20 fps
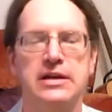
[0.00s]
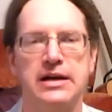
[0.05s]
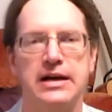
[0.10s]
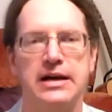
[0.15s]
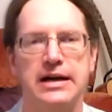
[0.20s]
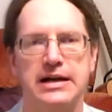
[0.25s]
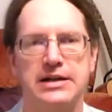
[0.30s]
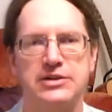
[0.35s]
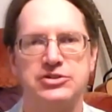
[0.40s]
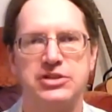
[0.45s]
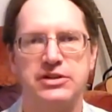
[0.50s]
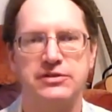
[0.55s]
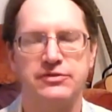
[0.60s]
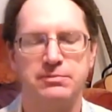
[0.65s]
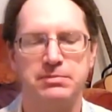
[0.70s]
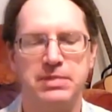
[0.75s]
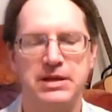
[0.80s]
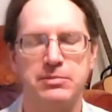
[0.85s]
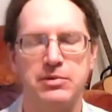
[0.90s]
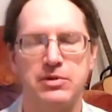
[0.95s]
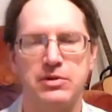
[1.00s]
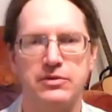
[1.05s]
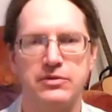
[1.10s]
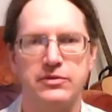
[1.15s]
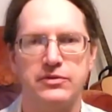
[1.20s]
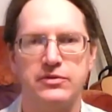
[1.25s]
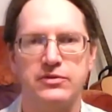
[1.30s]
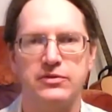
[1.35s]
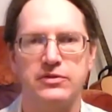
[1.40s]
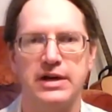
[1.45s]
uh, shift
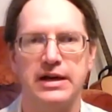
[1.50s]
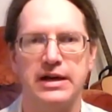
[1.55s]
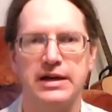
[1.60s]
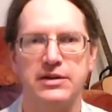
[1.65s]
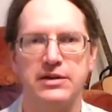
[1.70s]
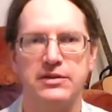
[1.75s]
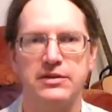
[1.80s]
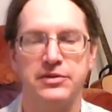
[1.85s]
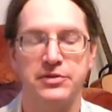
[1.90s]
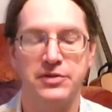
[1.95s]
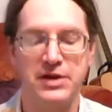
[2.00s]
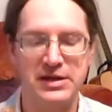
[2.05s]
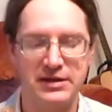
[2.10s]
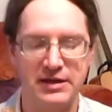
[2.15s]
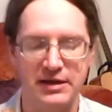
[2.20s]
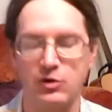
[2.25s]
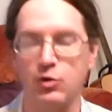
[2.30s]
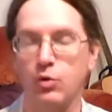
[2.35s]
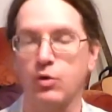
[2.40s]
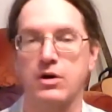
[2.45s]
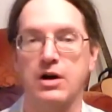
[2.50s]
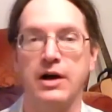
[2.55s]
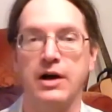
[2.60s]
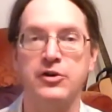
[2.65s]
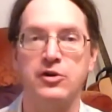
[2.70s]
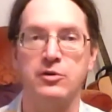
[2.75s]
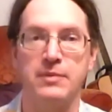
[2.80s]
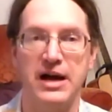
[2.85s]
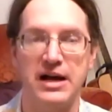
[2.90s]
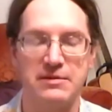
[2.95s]
people's uh, thinking or
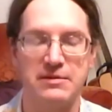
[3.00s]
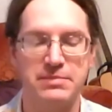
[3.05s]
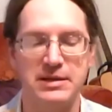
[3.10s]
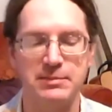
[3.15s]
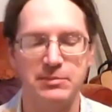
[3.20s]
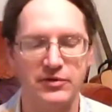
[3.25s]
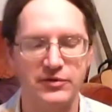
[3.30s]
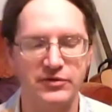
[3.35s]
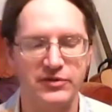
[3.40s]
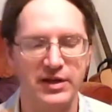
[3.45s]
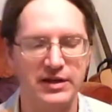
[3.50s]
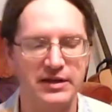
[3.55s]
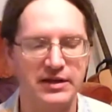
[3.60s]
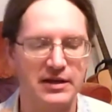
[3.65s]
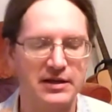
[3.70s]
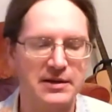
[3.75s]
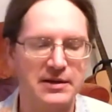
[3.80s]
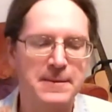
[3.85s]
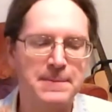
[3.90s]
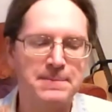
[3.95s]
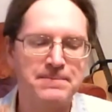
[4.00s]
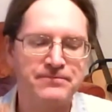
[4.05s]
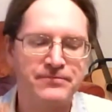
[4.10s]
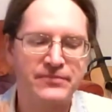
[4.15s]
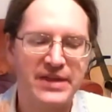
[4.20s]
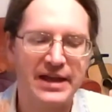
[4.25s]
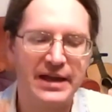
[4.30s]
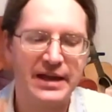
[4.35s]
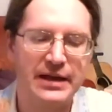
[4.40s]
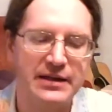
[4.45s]
undermine people's thinking.
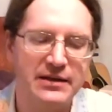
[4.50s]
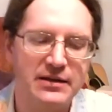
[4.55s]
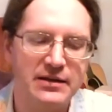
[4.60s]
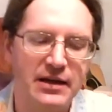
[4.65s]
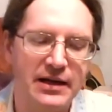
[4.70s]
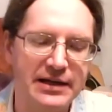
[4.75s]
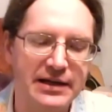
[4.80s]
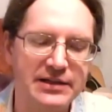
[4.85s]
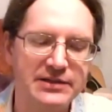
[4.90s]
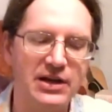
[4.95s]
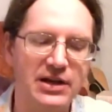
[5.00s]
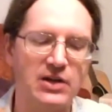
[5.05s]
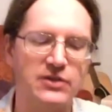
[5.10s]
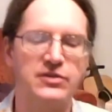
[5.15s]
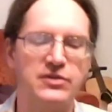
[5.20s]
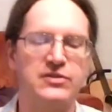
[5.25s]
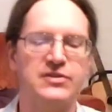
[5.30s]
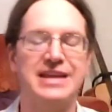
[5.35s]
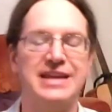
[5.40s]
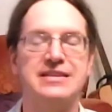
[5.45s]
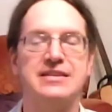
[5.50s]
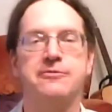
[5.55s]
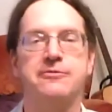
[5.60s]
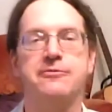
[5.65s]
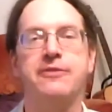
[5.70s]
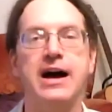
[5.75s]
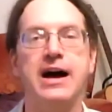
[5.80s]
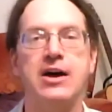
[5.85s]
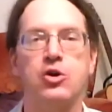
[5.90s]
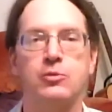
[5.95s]
And uh, he tells us that
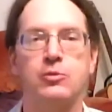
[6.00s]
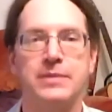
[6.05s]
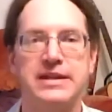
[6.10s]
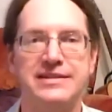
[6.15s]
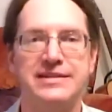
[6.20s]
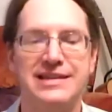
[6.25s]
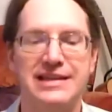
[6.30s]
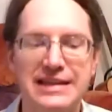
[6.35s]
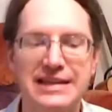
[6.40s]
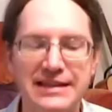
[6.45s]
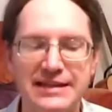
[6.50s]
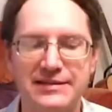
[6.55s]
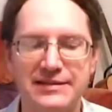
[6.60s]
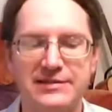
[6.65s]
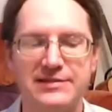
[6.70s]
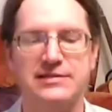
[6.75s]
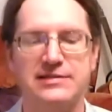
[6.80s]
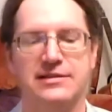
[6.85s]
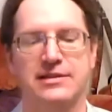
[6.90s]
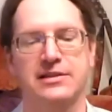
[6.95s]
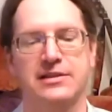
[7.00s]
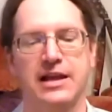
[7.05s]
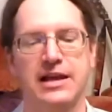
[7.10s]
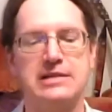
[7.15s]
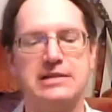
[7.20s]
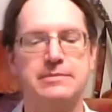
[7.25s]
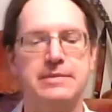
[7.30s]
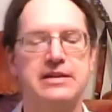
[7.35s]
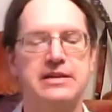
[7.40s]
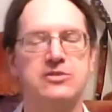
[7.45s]
defilement is
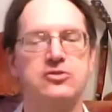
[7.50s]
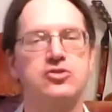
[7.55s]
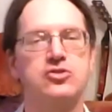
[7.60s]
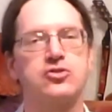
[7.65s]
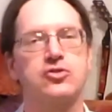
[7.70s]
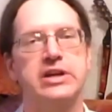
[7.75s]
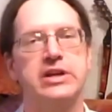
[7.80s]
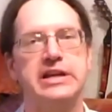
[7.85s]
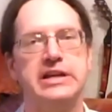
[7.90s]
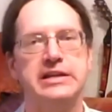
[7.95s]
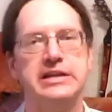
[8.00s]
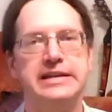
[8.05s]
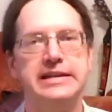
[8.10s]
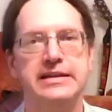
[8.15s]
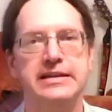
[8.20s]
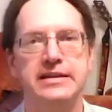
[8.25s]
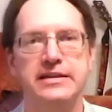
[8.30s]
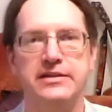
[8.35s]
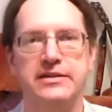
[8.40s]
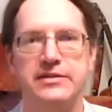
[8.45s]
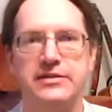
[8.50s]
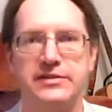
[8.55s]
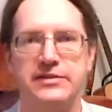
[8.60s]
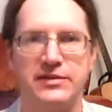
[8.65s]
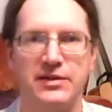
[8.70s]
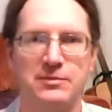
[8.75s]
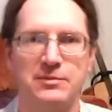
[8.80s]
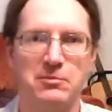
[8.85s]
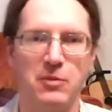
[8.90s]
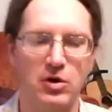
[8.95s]
enlightenment, greed
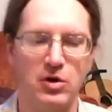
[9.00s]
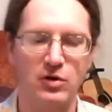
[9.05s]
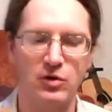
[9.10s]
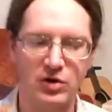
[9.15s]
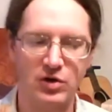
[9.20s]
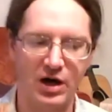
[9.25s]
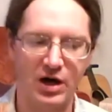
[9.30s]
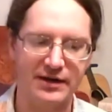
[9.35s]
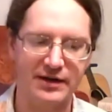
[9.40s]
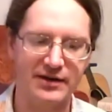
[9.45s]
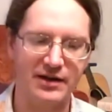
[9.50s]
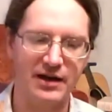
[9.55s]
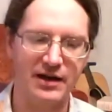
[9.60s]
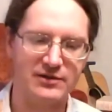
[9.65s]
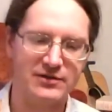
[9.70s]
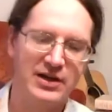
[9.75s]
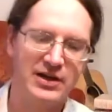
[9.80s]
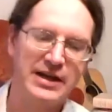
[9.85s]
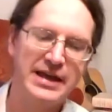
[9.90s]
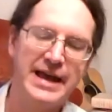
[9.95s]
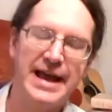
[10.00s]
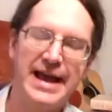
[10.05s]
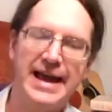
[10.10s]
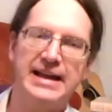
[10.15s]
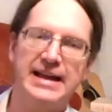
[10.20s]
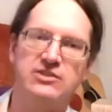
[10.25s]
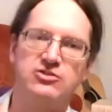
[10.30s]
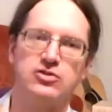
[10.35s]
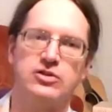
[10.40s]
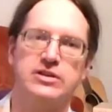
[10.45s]
is moral conduct,
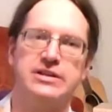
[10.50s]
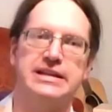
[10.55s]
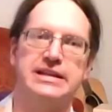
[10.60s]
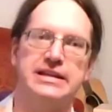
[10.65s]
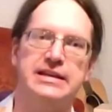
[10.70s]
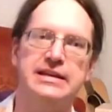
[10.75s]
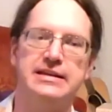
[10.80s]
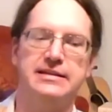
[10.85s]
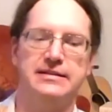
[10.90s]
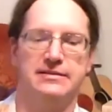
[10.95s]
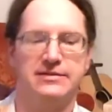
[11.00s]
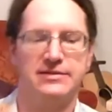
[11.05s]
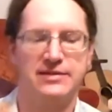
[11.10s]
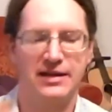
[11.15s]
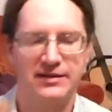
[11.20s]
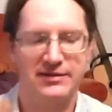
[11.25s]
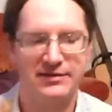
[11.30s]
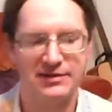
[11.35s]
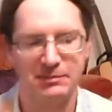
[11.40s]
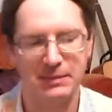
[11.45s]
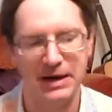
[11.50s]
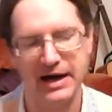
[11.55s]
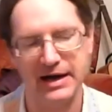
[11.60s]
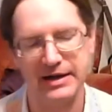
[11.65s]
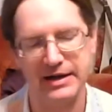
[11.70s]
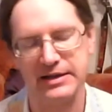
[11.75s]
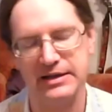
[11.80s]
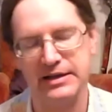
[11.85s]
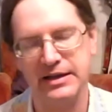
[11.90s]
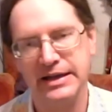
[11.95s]
hatred is
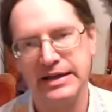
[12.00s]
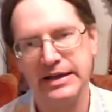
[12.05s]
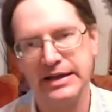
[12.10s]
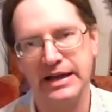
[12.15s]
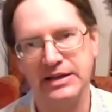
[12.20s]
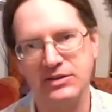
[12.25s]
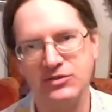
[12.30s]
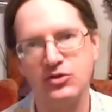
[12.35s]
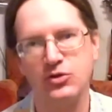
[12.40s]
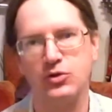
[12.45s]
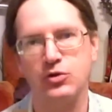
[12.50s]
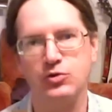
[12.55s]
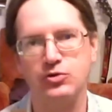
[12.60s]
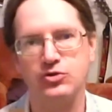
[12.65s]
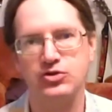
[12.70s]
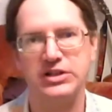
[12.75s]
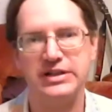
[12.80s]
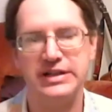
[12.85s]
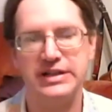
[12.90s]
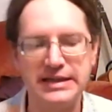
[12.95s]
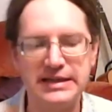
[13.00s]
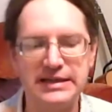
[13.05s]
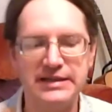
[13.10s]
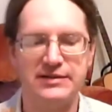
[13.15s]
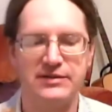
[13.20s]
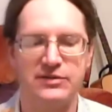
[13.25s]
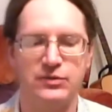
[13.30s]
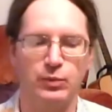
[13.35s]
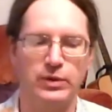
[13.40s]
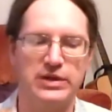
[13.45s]
samadhi, and delusion
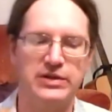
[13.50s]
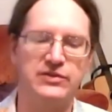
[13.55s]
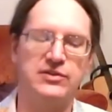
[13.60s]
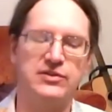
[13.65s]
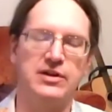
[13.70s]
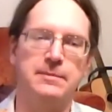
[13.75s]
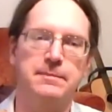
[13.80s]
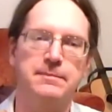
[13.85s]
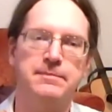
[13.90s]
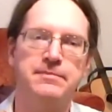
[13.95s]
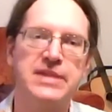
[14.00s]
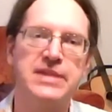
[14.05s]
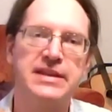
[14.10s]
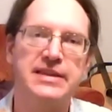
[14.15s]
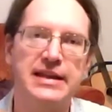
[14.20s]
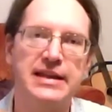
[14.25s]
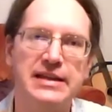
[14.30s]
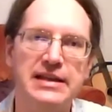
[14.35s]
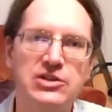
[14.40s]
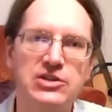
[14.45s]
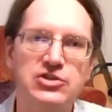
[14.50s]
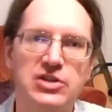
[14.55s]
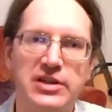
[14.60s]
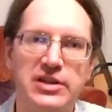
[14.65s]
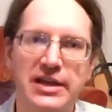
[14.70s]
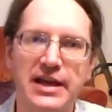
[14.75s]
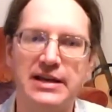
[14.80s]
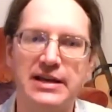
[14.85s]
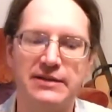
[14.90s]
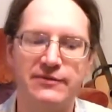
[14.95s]
is wisdom. That each of
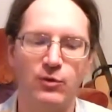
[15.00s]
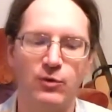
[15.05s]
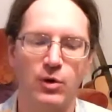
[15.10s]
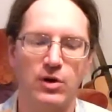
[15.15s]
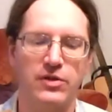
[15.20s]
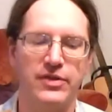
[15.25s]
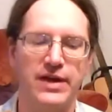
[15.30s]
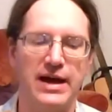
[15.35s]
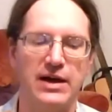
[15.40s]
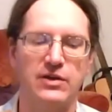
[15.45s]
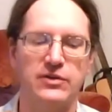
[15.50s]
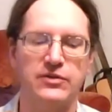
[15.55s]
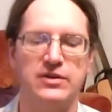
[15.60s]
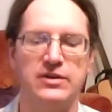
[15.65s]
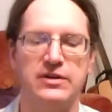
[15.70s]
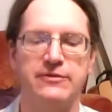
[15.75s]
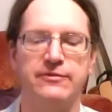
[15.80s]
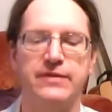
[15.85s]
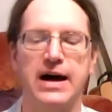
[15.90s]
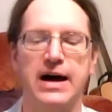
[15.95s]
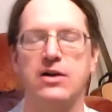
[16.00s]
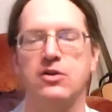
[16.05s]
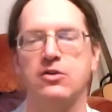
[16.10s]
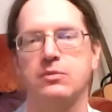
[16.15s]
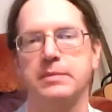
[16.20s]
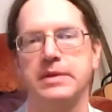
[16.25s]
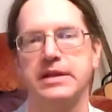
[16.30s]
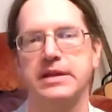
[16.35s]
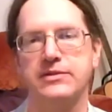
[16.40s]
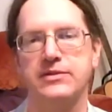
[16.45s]
the 84,000
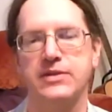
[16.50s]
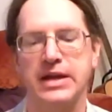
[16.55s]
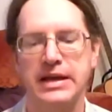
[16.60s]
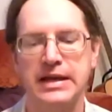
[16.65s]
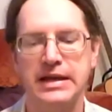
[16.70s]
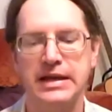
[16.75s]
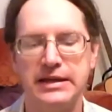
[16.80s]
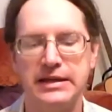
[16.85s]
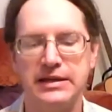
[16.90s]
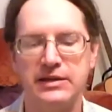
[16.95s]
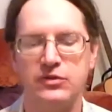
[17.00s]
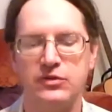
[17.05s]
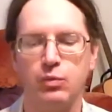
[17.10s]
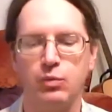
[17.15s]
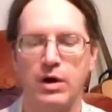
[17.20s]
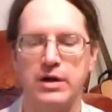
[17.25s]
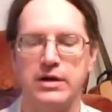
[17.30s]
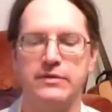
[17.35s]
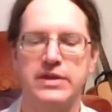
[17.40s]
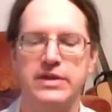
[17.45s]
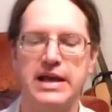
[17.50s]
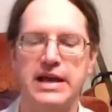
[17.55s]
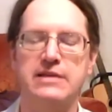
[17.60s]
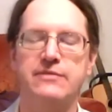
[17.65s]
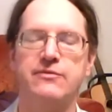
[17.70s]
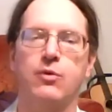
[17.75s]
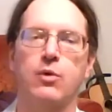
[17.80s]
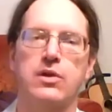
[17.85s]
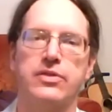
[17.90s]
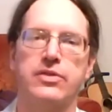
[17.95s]
defilements is one of the
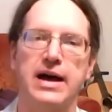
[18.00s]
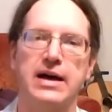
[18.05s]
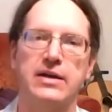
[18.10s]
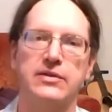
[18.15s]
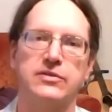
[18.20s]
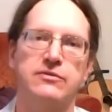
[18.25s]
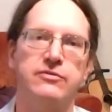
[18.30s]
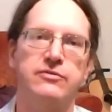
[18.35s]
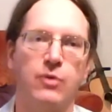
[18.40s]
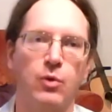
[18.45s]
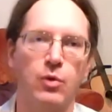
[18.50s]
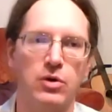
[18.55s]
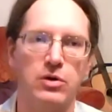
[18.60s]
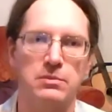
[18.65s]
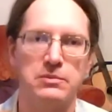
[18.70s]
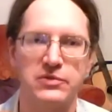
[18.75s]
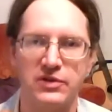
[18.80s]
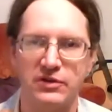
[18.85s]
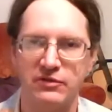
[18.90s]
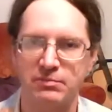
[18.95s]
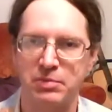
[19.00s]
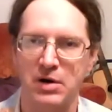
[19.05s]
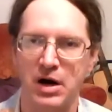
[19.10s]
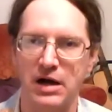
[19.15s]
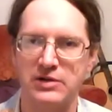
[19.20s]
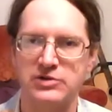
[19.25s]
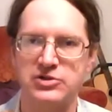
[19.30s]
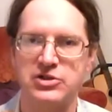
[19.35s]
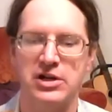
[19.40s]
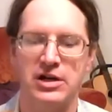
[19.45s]
84,000 forms of
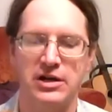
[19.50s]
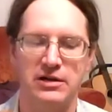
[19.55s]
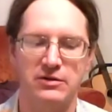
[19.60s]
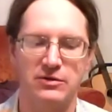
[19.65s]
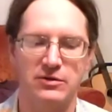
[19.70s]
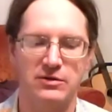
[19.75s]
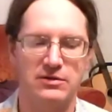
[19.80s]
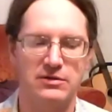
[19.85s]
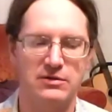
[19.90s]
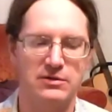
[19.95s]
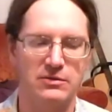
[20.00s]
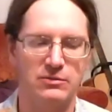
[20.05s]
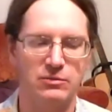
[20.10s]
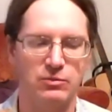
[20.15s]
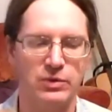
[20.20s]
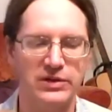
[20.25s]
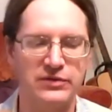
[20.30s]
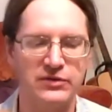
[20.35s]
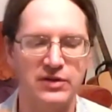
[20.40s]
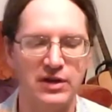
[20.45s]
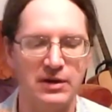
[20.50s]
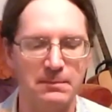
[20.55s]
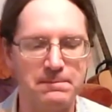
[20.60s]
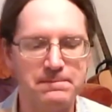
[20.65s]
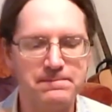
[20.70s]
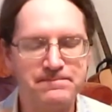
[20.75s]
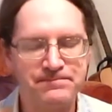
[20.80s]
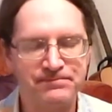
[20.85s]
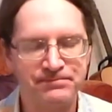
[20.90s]
prajna or, or wisdom